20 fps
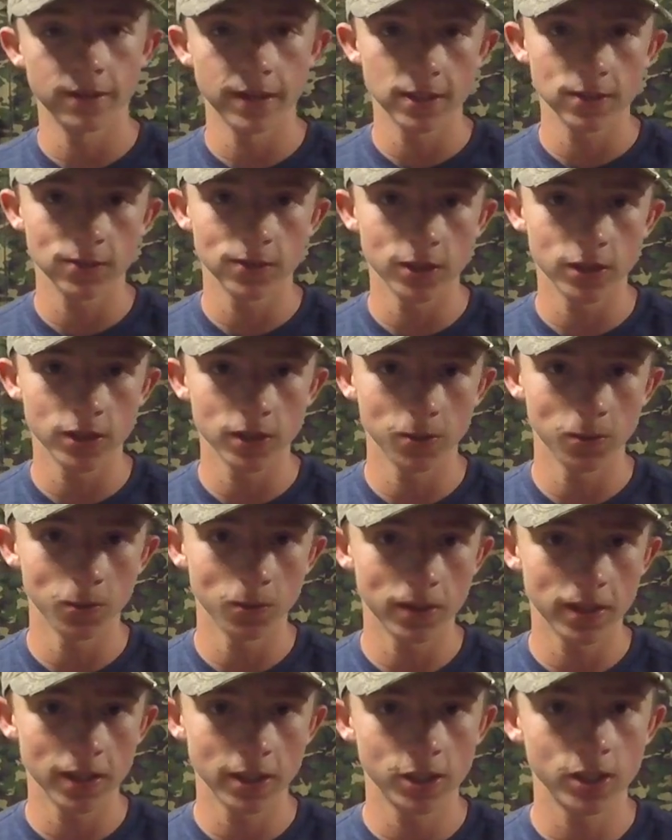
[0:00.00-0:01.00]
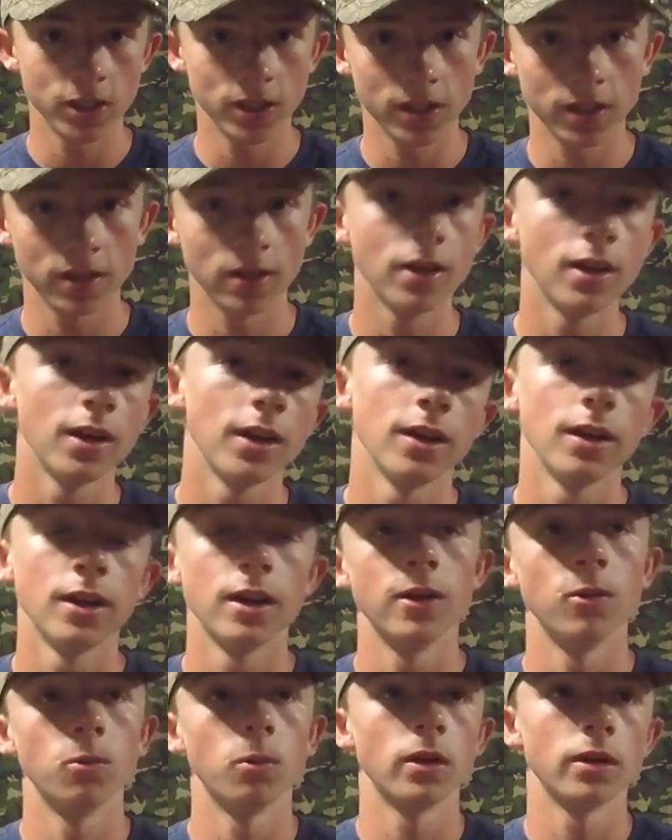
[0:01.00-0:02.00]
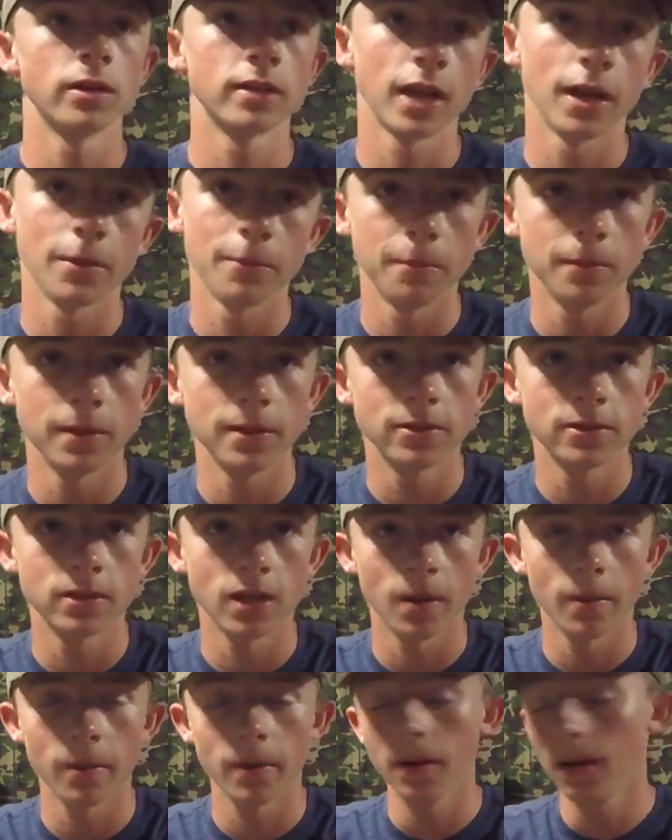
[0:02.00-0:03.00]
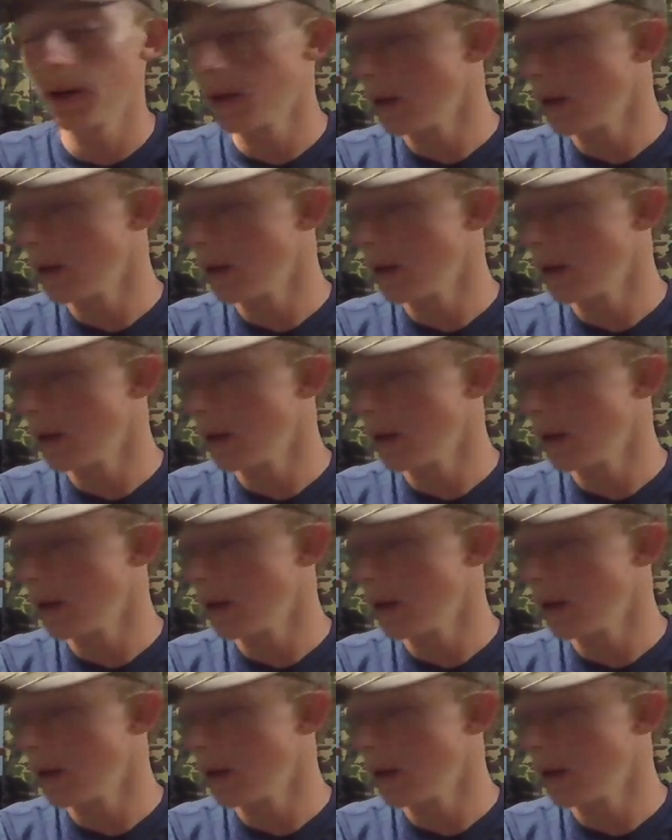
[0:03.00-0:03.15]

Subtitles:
Finesse fishing will get you in wintertime and midsummer.